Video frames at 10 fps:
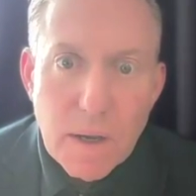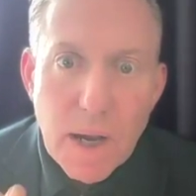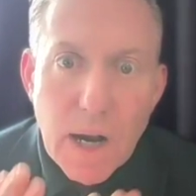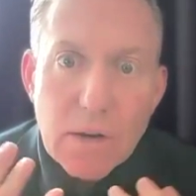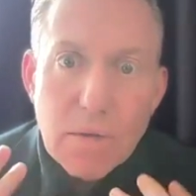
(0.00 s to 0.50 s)

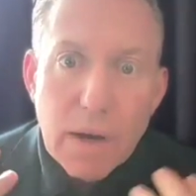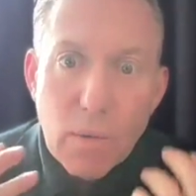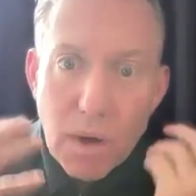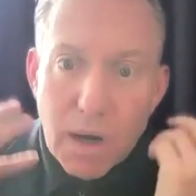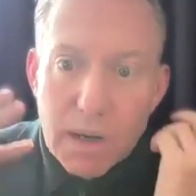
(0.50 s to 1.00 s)
How do I
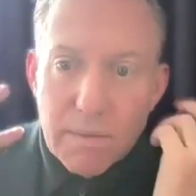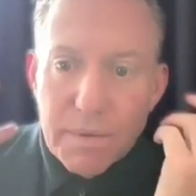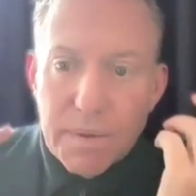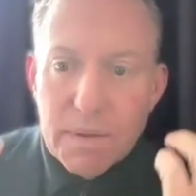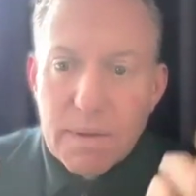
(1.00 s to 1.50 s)
want
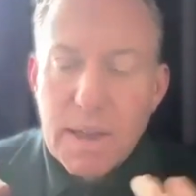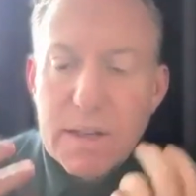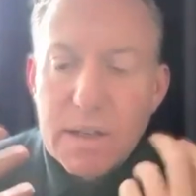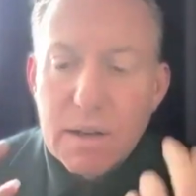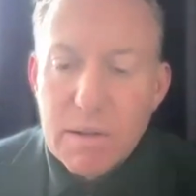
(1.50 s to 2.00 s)

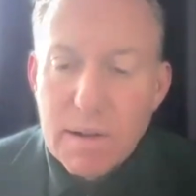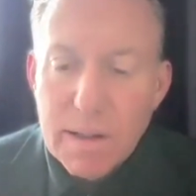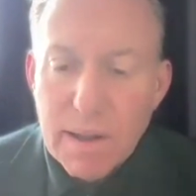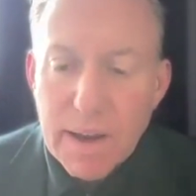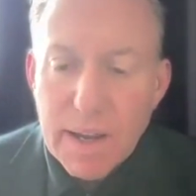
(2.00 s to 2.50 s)
that to look
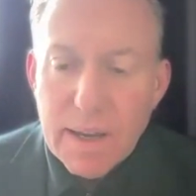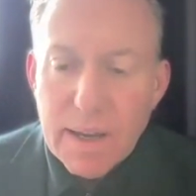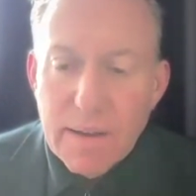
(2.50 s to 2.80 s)
like?